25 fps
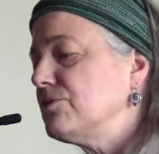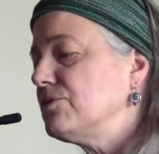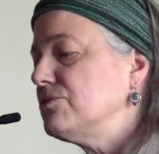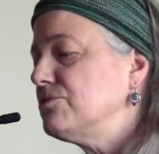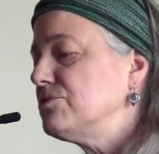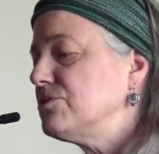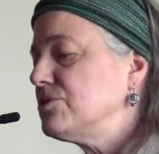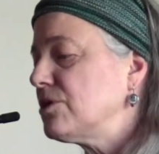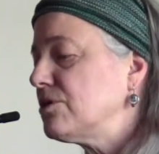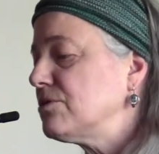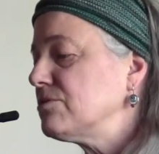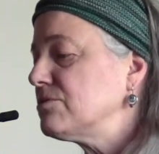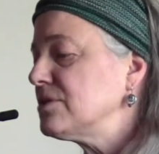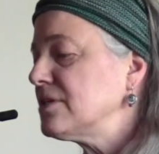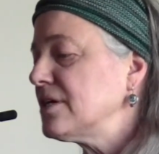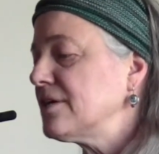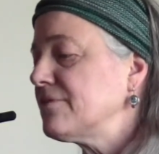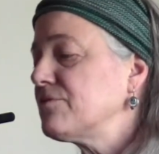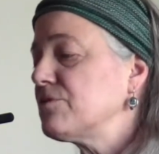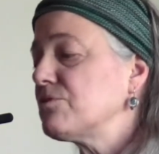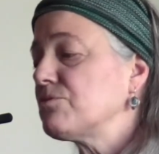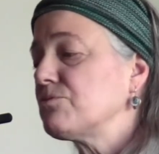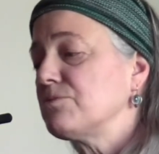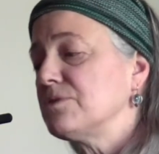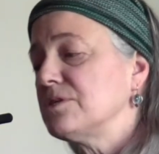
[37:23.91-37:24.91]
you don't
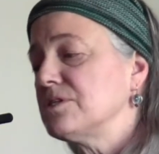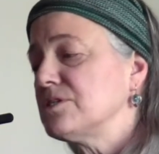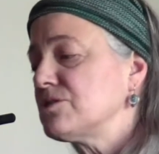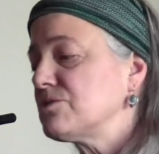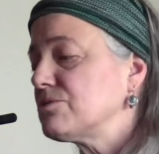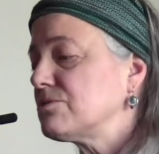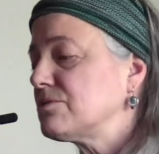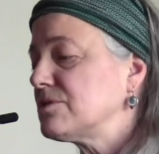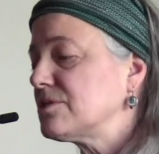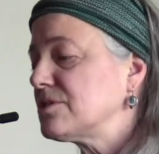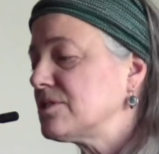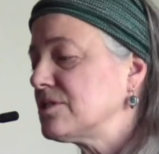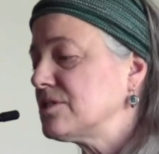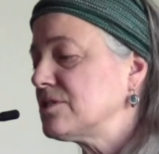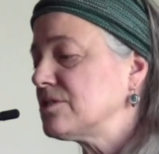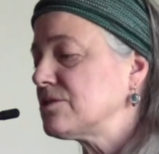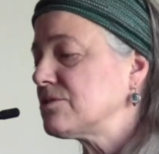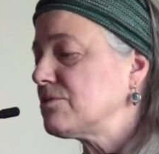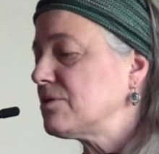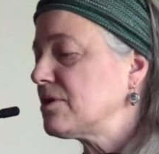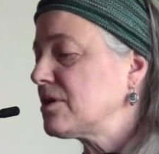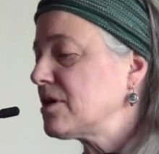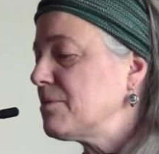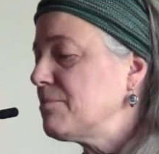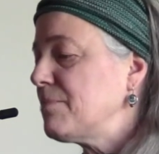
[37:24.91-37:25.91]
have the resources
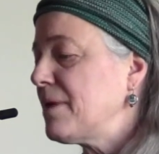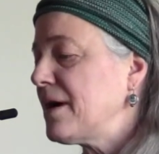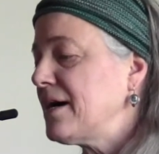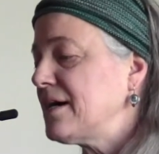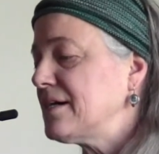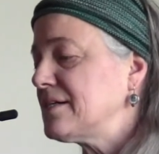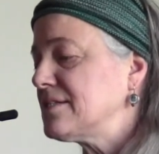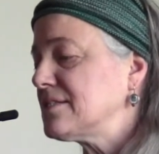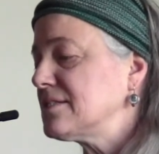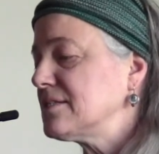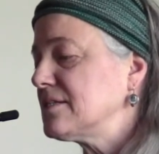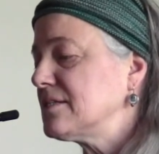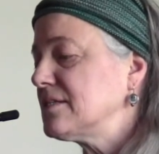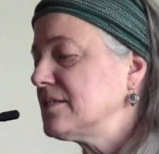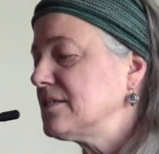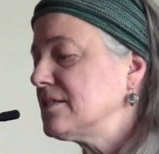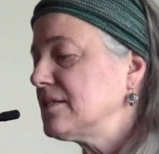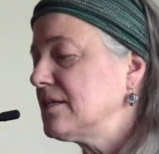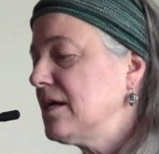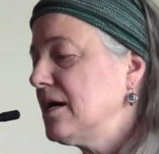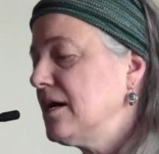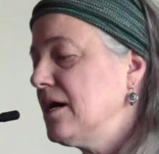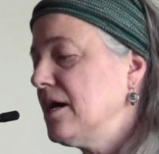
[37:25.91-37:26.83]
or capacity